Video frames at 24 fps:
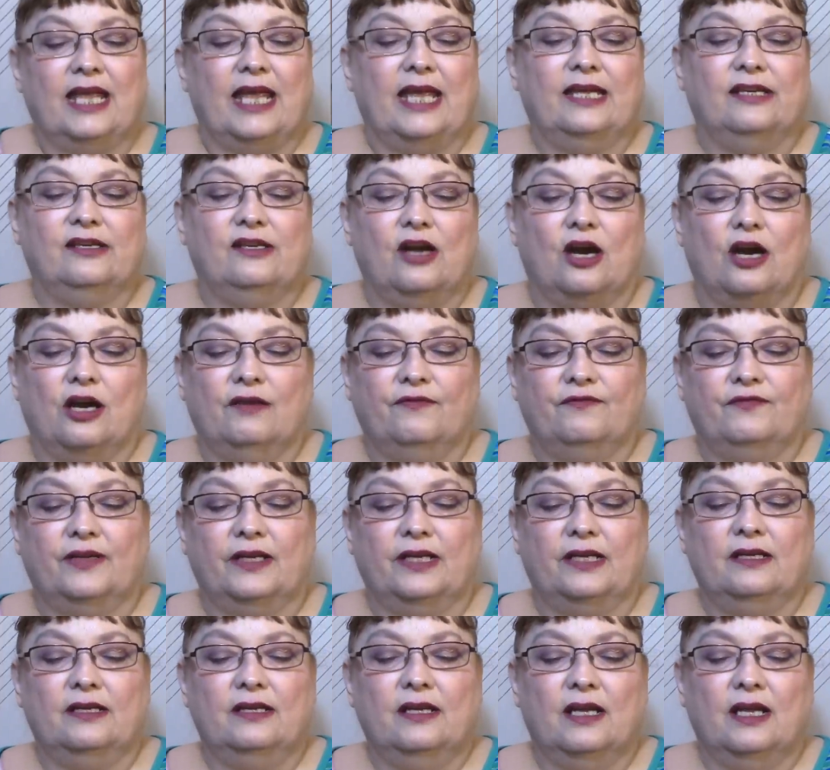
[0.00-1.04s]
a
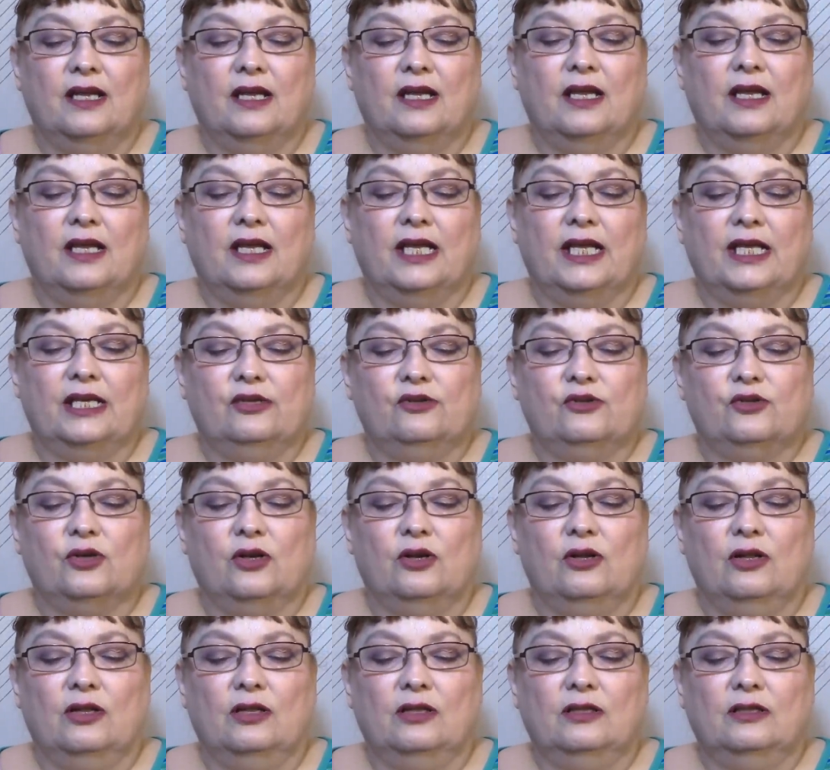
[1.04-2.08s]
Darphin
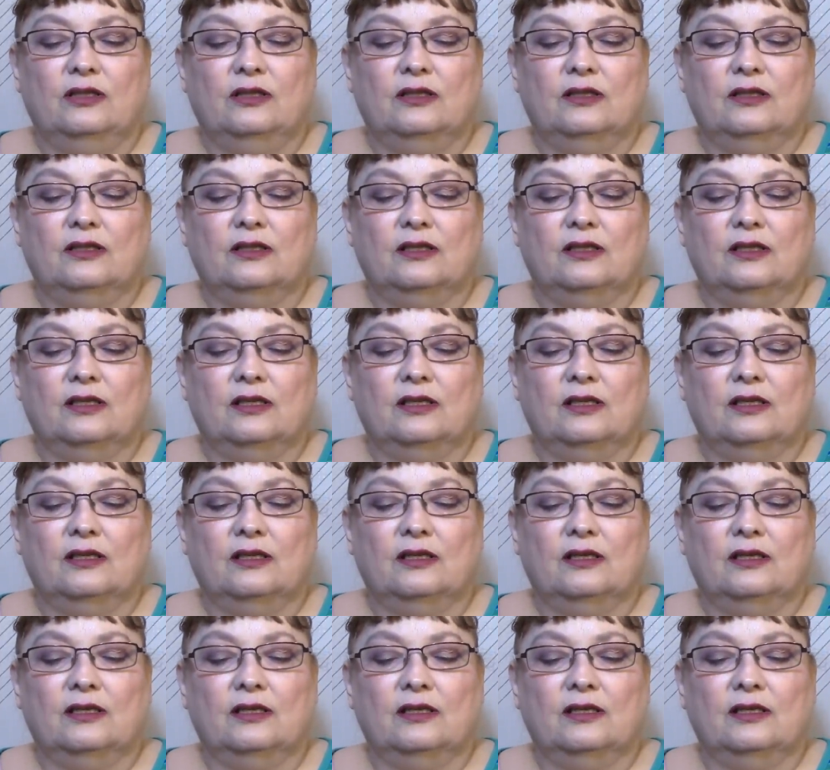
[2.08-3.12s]
Intro
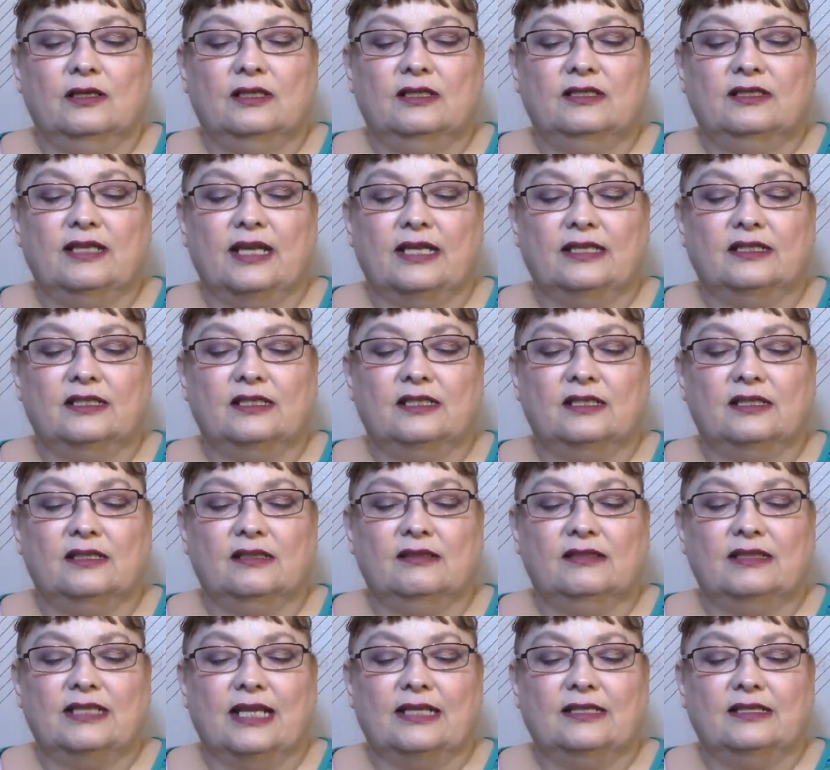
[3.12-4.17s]
Sens
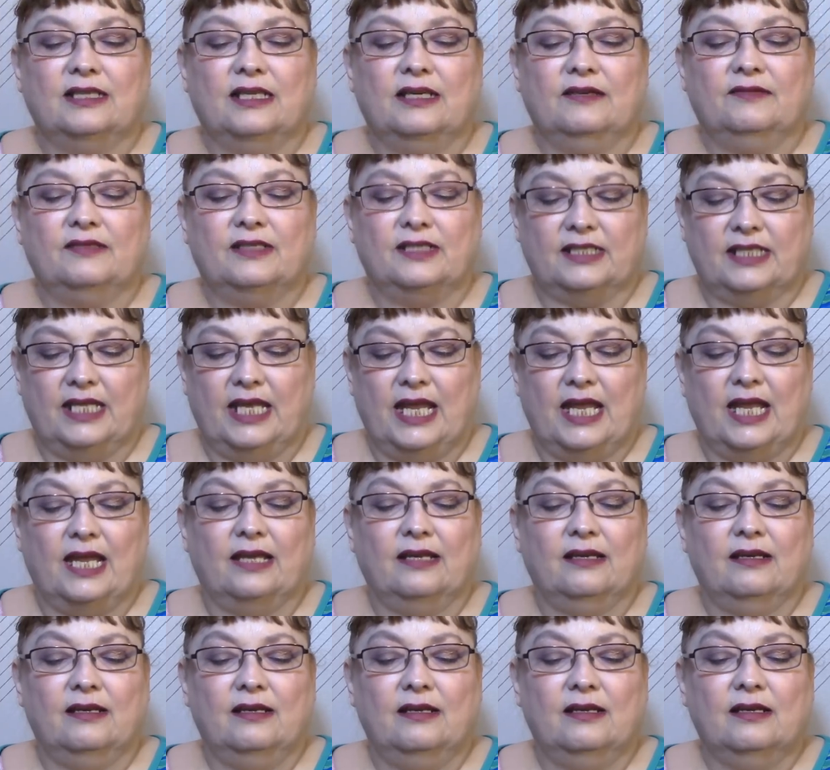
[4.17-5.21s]
Sensitive
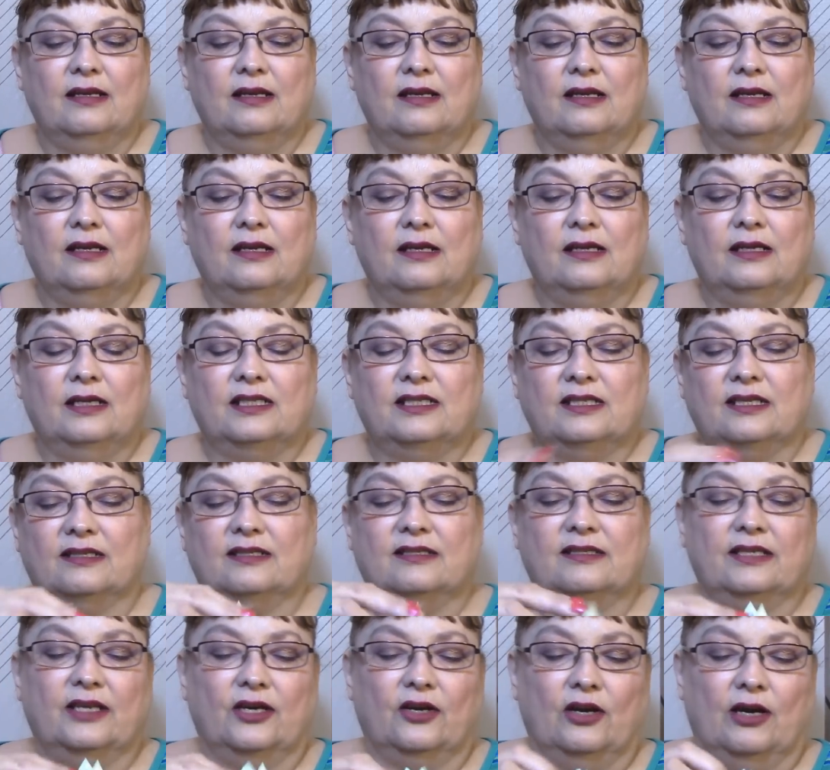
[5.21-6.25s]
Skin. It's a
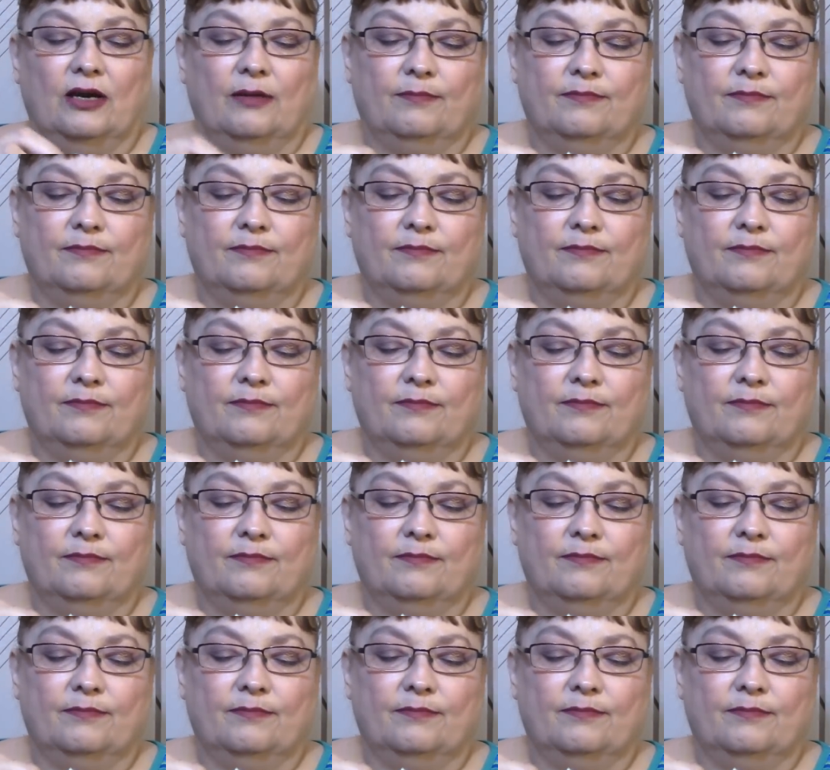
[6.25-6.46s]
serum.